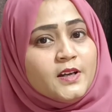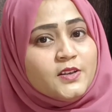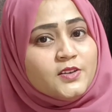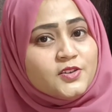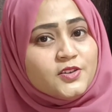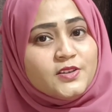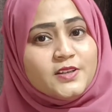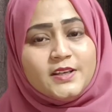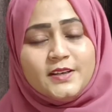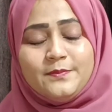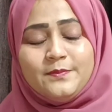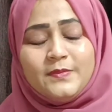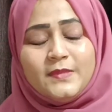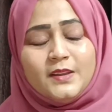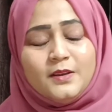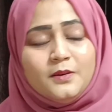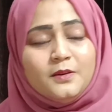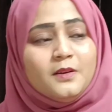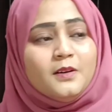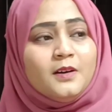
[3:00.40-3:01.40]
today,
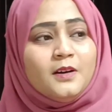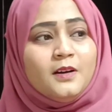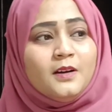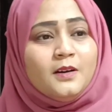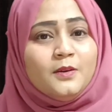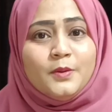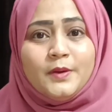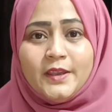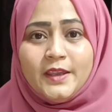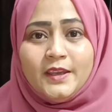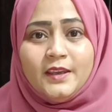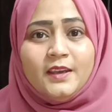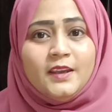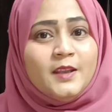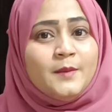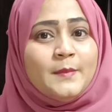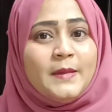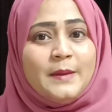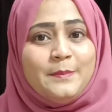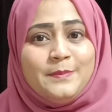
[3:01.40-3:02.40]

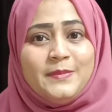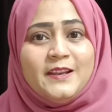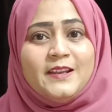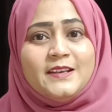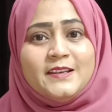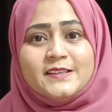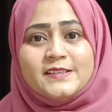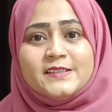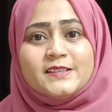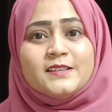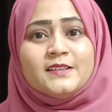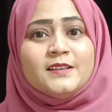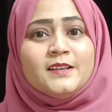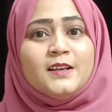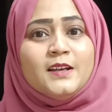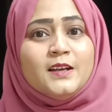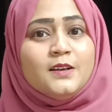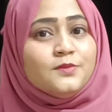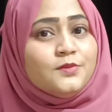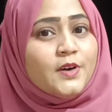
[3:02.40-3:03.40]
in my playlist.
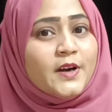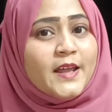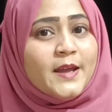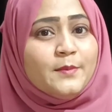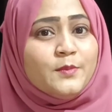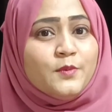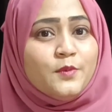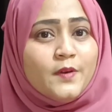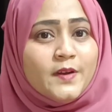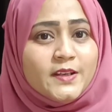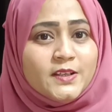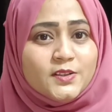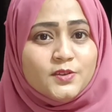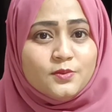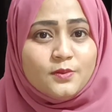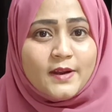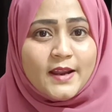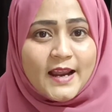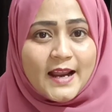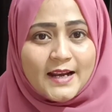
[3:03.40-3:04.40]
What I'm going
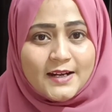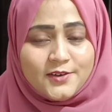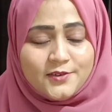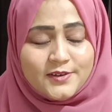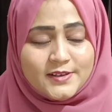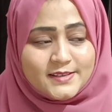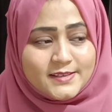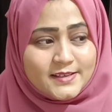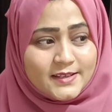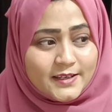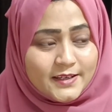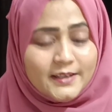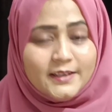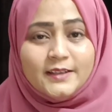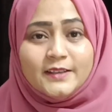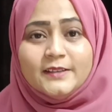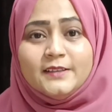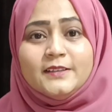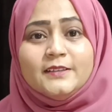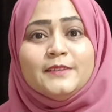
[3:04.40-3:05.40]
to address
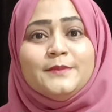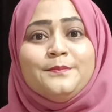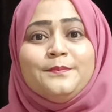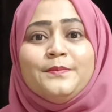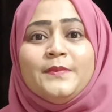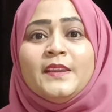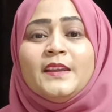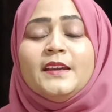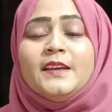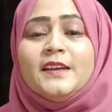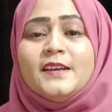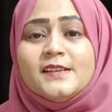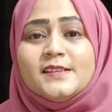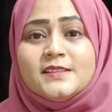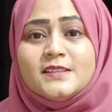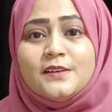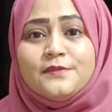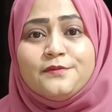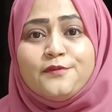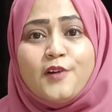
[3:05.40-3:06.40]
here
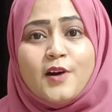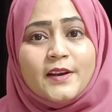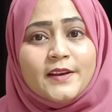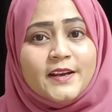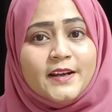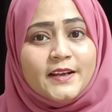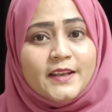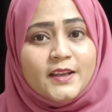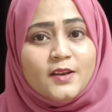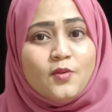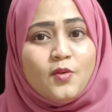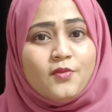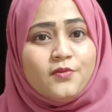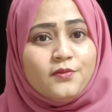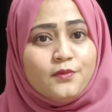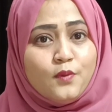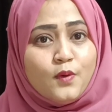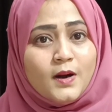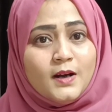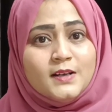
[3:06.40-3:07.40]
is the forgetting of
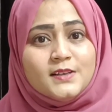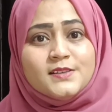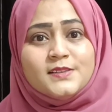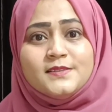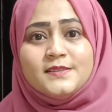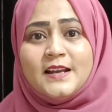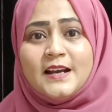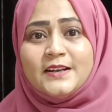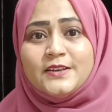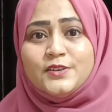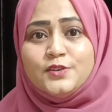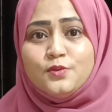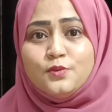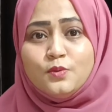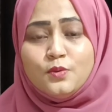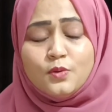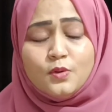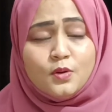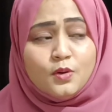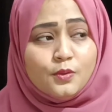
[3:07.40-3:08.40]
words that
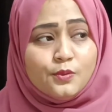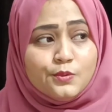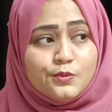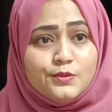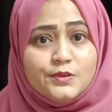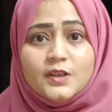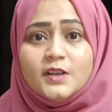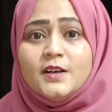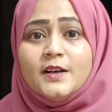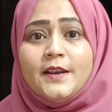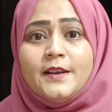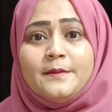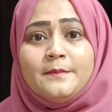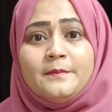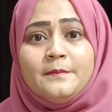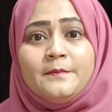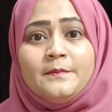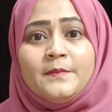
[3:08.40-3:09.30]
you learn,